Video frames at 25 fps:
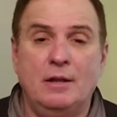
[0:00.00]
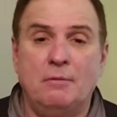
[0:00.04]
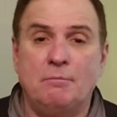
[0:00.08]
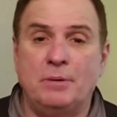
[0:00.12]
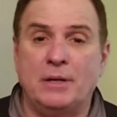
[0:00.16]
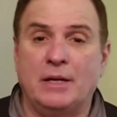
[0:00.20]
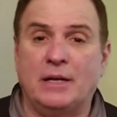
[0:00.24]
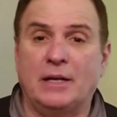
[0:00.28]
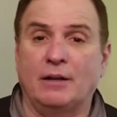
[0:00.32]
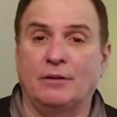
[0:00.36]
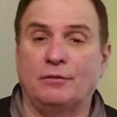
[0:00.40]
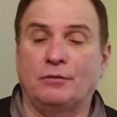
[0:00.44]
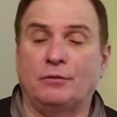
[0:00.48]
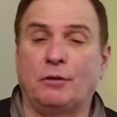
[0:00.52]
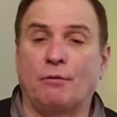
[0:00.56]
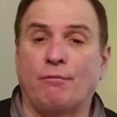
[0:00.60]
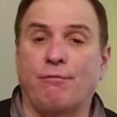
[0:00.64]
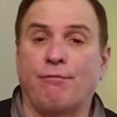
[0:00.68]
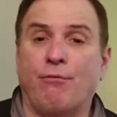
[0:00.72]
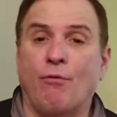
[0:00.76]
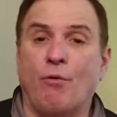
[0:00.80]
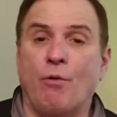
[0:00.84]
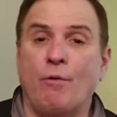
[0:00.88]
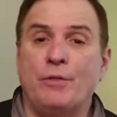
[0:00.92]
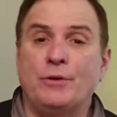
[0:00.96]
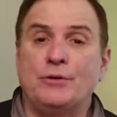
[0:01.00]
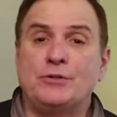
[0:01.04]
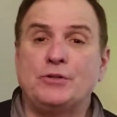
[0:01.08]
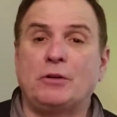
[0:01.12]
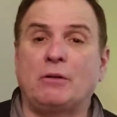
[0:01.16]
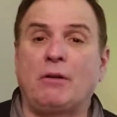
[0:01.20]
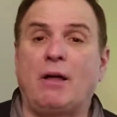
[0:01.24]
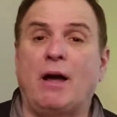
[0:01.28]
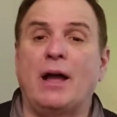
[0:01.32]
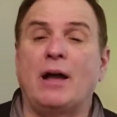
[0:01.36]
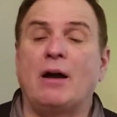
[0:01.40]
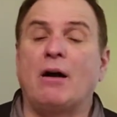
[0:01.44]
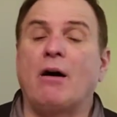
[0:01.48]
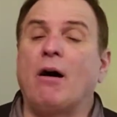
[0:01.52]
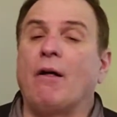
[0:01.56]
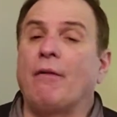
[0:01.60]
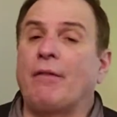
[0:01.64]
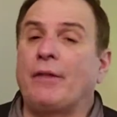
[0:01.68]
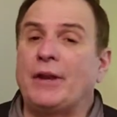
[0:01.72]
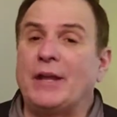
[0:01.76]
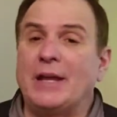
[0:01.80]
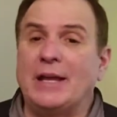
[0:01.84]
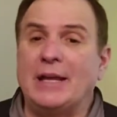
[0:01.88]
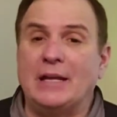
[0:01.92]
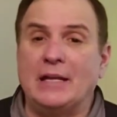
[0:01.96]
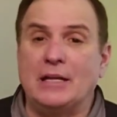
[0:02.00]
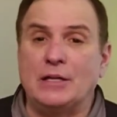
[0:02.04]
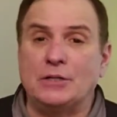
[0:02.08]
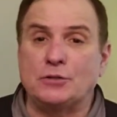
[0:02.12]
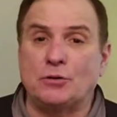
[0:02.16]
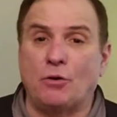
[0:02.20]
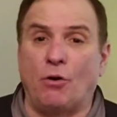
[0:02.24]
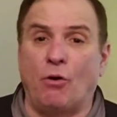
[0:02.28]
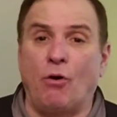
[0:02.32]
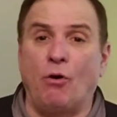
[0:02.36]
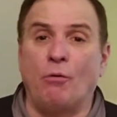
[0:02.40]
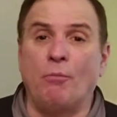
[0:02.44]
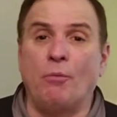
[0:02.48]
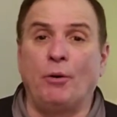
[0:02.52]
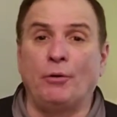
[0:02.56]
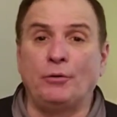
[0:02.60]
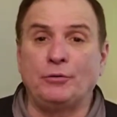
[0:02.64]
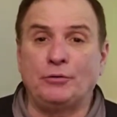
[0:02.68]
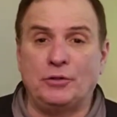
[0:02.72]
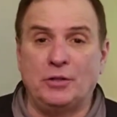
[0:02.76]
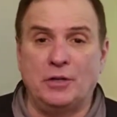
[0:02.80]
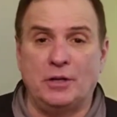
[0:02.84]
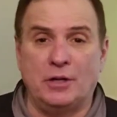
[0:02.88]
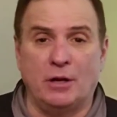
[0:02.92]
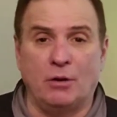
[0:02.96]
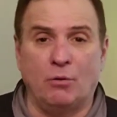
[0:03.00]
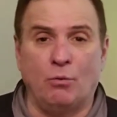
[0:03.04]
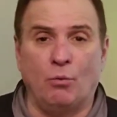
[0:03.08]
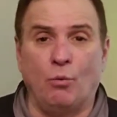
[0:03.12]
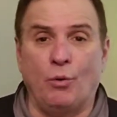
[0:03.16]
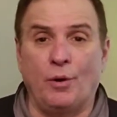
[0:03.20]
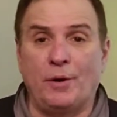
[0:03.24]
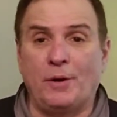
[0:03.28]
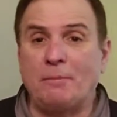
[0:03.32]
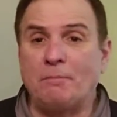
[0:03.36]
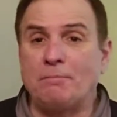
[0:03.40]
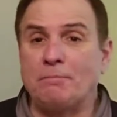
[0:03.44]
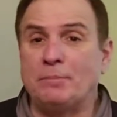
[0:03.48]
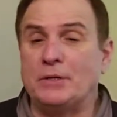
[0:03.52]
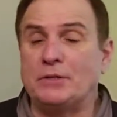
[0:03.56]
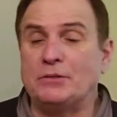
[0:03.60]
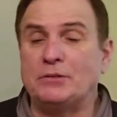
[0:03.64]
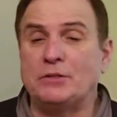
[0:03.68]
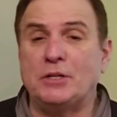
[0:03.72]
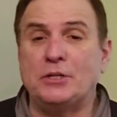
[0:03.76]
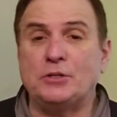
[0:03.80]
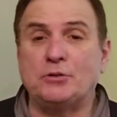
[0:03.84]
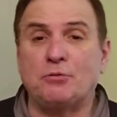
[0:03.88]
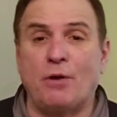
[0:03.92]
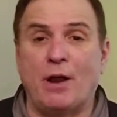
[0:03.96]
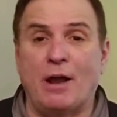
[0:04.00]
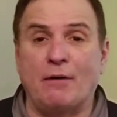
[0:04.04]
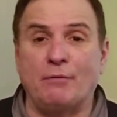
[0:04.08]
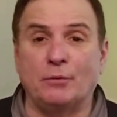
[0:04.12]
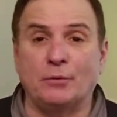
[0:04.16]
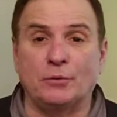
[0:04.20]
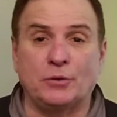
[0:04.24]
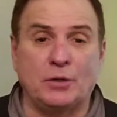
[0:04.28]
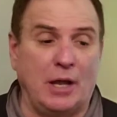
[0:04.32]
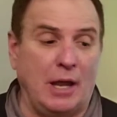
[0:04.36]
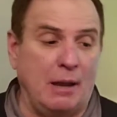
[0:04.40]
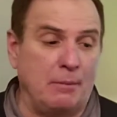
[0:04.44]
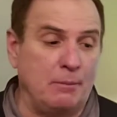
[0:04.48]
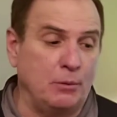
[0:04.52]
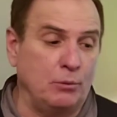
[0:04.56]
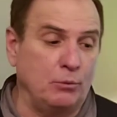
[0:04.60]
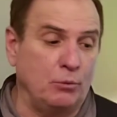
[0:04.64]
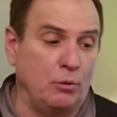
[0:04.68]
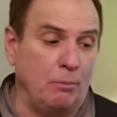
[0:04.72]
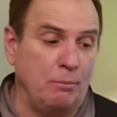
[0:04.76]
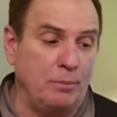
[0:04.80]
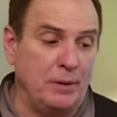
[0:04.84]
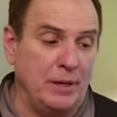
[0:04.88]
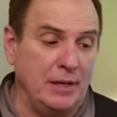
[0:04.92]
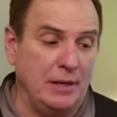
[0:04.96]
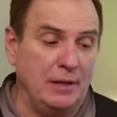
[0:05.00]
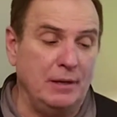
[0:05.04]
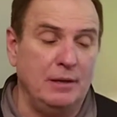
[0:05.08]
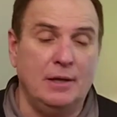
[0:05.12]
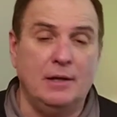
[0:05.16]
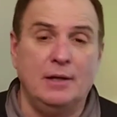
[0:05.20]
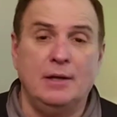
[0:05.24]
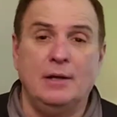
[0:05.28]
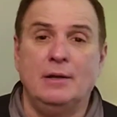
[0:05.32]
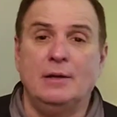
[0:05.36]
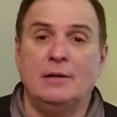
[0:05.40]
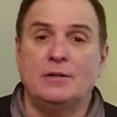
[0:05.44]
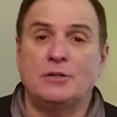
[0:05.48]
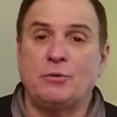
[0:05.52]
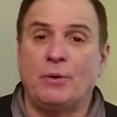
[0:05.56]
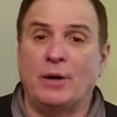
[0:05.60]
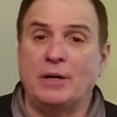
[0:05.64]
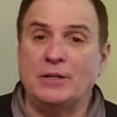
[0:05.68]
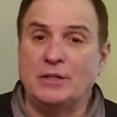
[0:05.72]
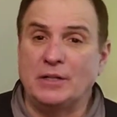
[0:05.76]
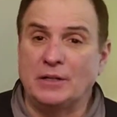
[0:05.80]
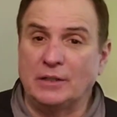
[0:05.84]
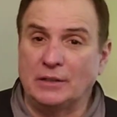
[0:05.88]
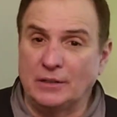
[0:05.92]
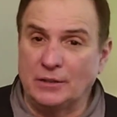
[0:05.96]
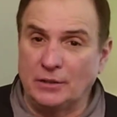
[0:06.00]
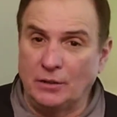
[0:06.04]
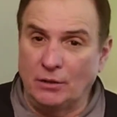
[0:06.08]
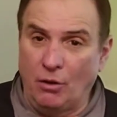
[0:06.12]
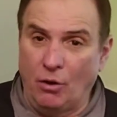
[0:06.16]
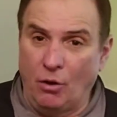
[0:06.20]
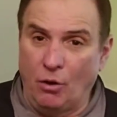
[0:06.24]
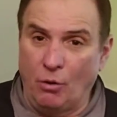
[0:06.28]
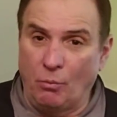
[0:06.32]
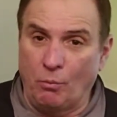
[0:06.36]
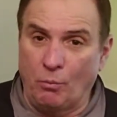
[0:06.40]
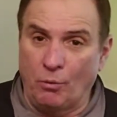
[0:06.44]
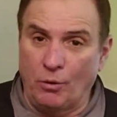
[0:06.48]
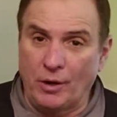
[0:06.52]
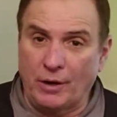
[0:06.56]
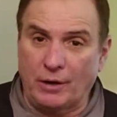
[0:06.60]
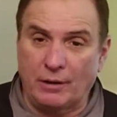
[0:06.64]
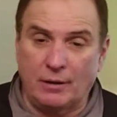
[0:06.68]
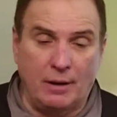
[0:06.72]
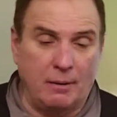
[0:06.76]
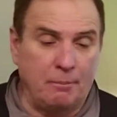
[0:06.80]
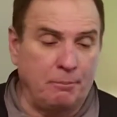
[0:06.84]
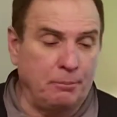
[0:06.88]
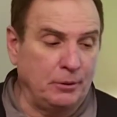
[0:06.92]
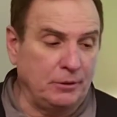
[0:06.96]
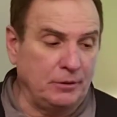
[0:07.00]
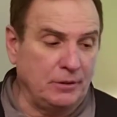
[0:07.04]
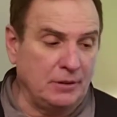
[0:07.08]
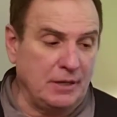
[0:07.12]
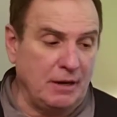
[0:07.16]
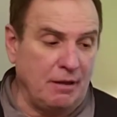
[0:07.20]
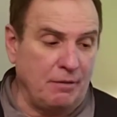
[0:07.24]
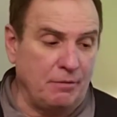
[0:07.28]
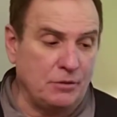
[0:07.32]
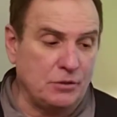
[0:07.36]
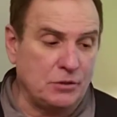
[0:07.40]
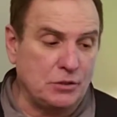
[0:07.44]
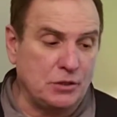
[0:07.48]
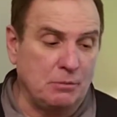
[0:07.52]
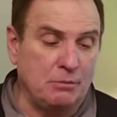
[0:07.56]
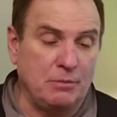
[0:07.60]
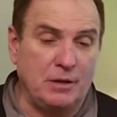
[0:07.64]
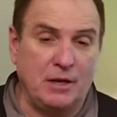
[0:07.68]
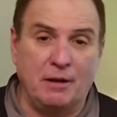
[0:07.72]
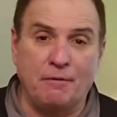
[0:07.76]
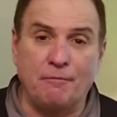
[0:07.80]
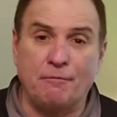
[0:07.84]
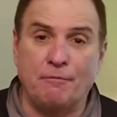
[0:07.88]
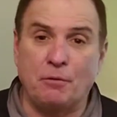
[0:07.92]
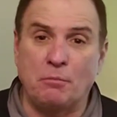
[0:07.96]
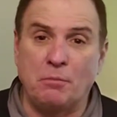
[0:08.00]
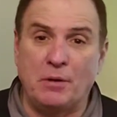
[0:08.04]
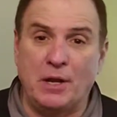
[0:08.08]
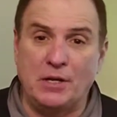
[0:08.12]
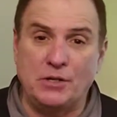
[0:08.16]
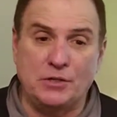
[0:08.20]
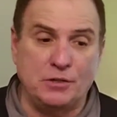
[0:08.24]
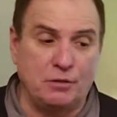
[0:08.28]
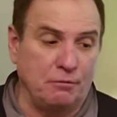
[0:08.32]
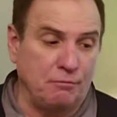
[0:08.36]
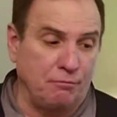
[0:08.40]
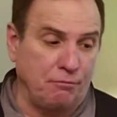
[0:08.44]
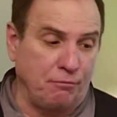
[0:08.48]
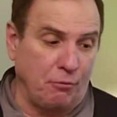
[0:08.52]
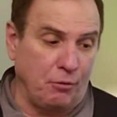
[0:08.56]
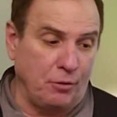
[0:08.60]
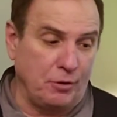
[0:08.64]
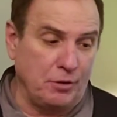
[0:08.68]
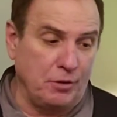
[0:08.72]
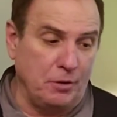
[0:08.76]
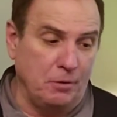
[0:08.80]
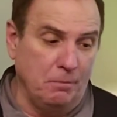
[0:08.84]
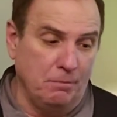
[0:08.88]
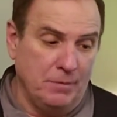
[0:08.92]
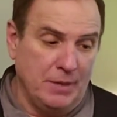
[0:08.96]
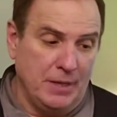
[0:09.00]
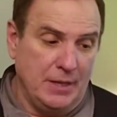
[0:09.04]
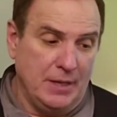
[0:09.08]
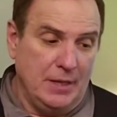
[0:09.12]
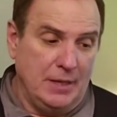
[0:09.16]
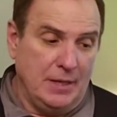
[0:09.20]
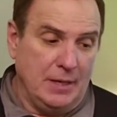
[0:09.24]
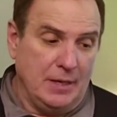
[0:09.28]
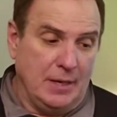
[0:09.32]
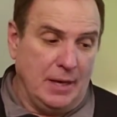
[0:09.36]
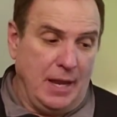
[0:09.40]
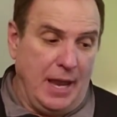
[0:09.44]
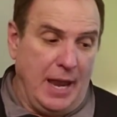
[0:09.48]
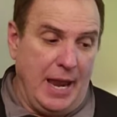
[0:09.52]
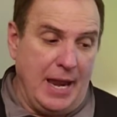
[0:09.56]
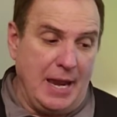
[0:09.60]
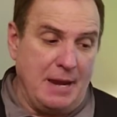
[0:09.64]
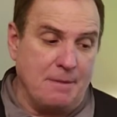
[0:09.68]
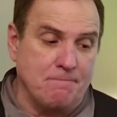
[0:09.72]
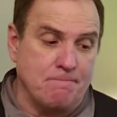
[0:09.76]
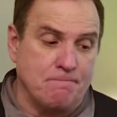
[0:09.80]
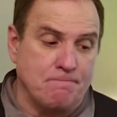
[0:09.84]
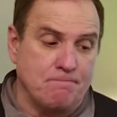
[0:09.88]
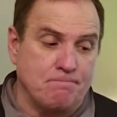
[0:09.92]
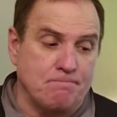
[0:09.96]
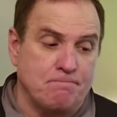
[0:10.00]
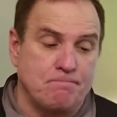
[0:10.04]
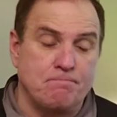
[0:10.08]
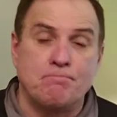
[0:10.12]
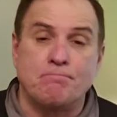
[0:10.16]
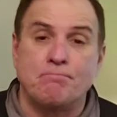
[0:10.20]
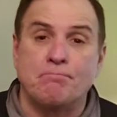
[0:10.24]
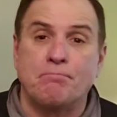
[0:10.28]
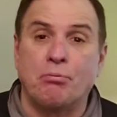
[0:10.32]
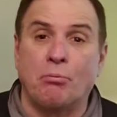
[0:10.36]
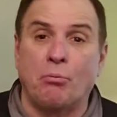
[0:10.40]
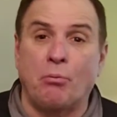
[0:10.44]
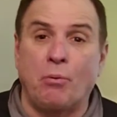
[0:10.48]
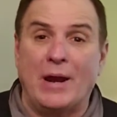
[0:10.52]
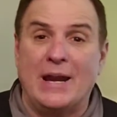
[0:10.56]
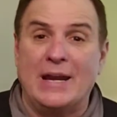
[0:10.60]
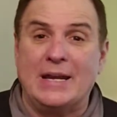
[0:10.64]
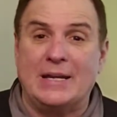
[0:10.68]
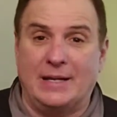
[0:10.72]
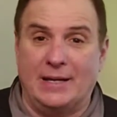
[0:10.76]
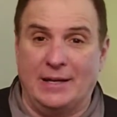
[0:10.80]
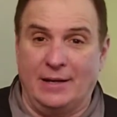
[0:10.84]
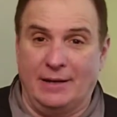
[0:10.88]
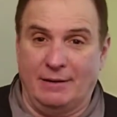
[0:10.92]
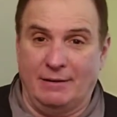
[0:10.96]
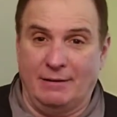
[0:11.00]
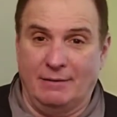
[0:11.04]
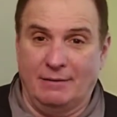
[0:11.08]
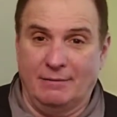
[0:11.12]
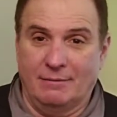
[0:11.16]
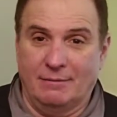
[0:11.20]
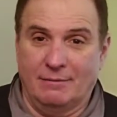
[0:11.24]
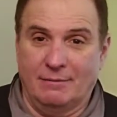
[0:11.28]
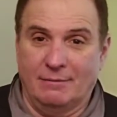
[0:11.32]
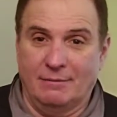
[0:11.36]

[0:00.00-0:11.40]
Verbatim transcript: because the 4th of July holiday is almost here. What a busy travel time it will be. So I did a little homework and I put together some information for you. A breaking